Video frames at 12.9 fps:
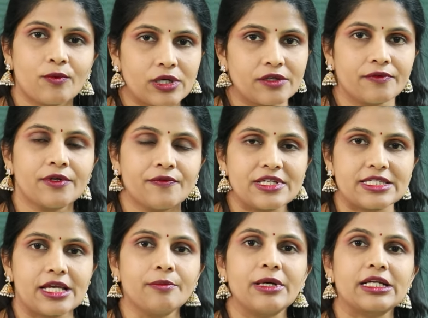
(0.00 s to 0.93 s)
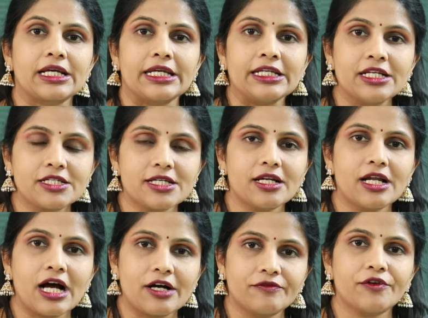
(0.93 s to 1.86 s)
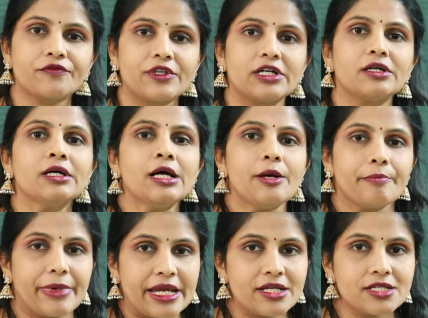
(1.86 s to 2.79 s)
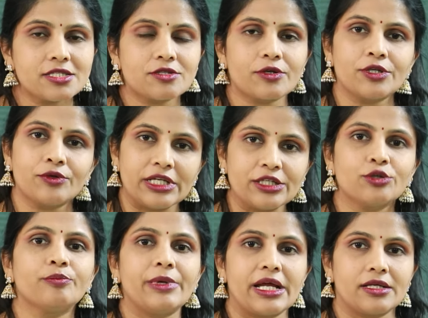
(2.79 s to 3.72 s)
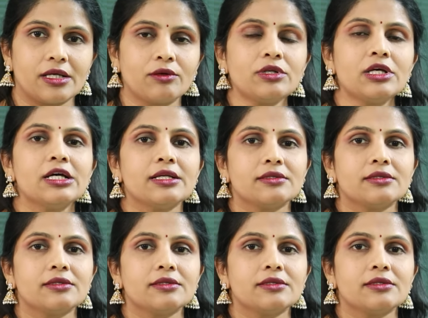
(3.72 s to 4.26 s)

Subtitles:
whatever we say, but the initial half of the pains, though, you need to bear down.